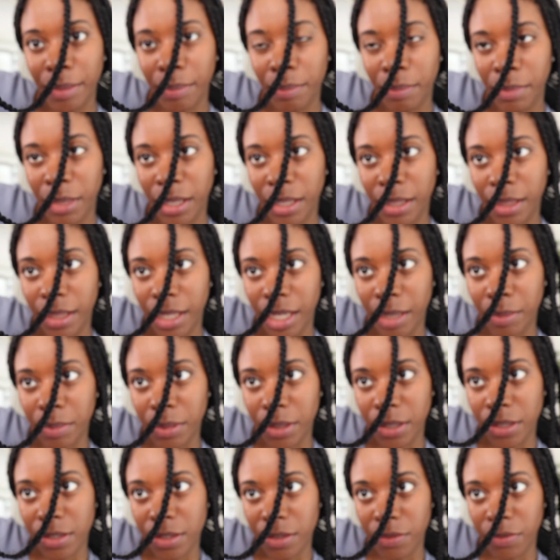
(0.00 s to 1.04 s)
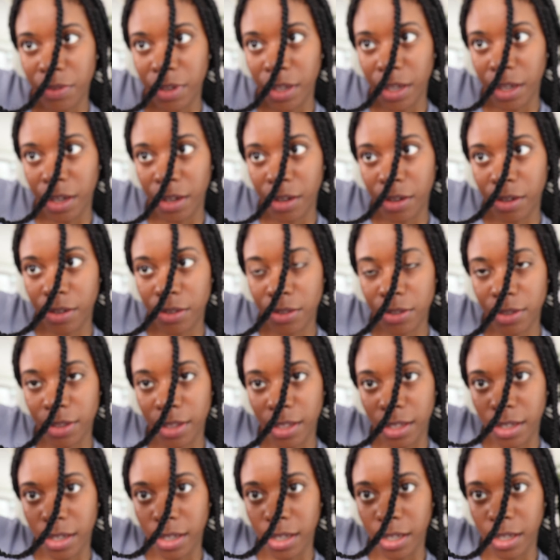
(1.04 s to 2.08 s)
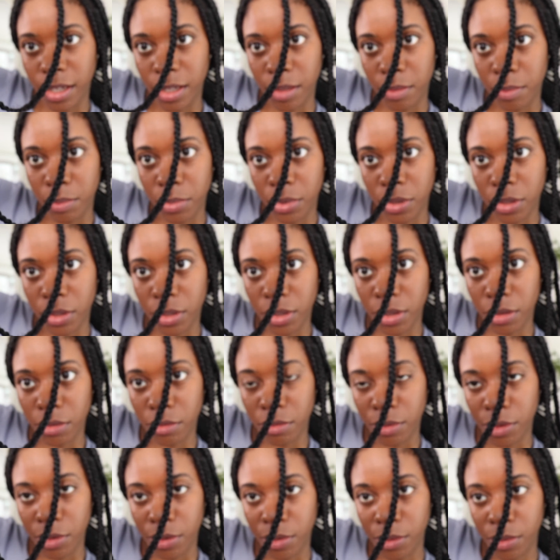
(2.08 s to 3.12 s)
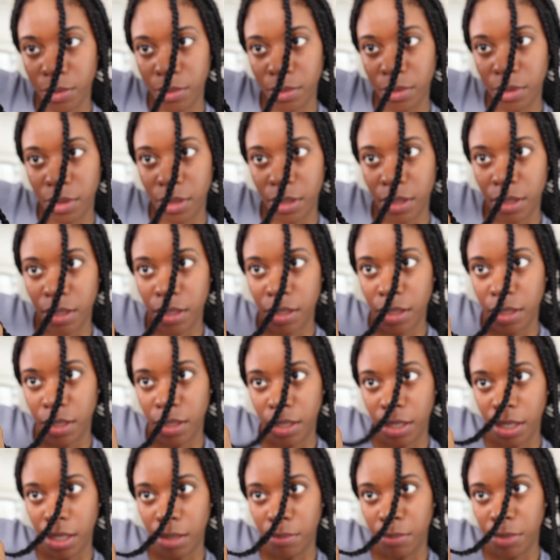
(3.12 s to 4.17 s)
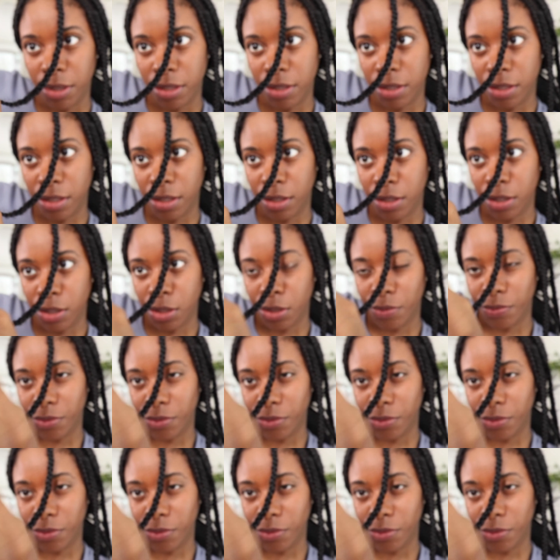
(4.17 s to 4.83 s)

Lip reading: meet that piece of hair so that I can pull it through. And basically you